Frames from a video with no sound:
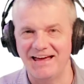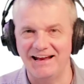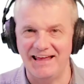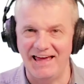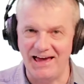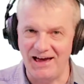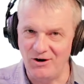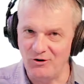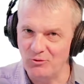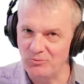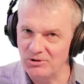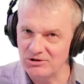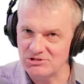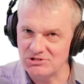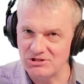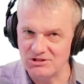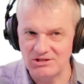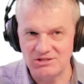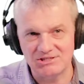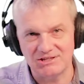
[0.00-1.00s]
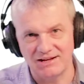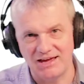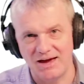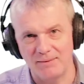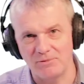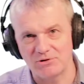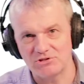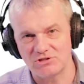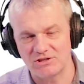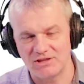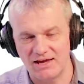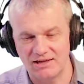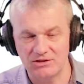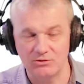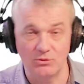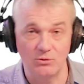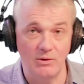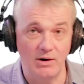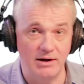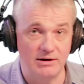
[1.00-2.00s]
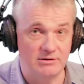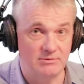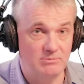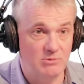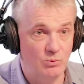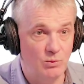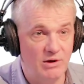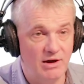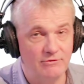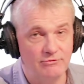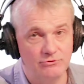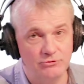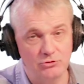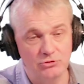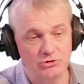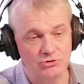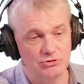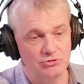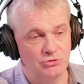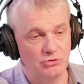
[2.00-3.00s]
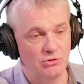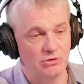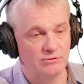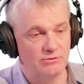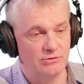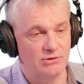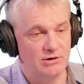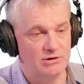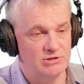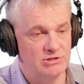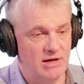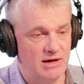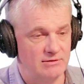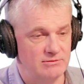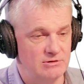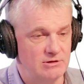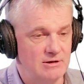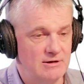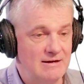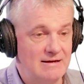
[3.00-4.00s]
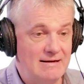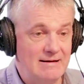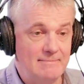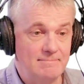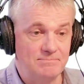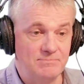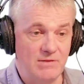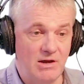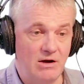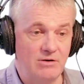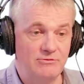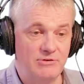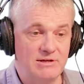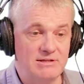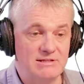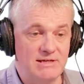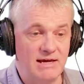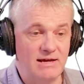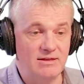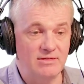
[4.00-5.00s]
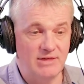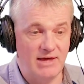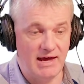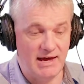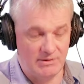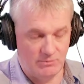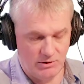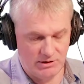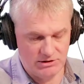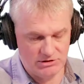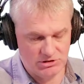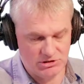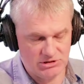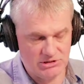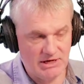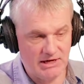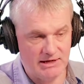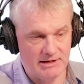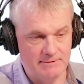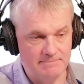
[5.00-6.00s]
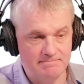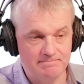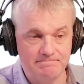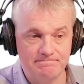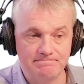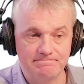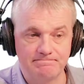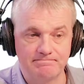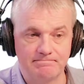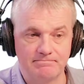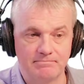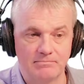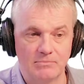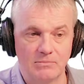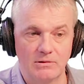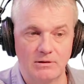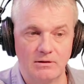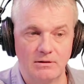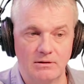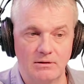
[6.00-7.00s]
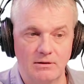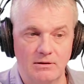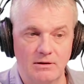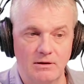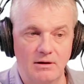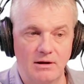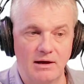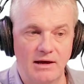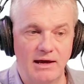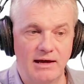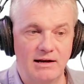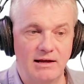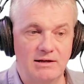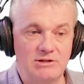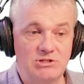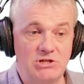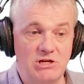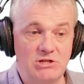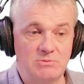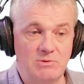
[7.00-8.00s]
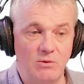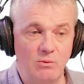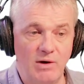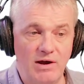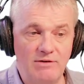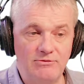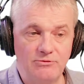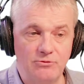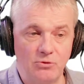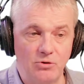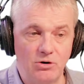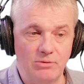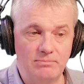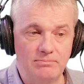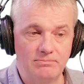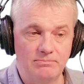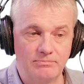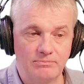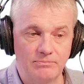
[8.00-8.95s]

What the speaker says: how much of this and how much of that do we want. I mean, we have full control over our sound. Now, if I take that, what I just did, and I change my waveform,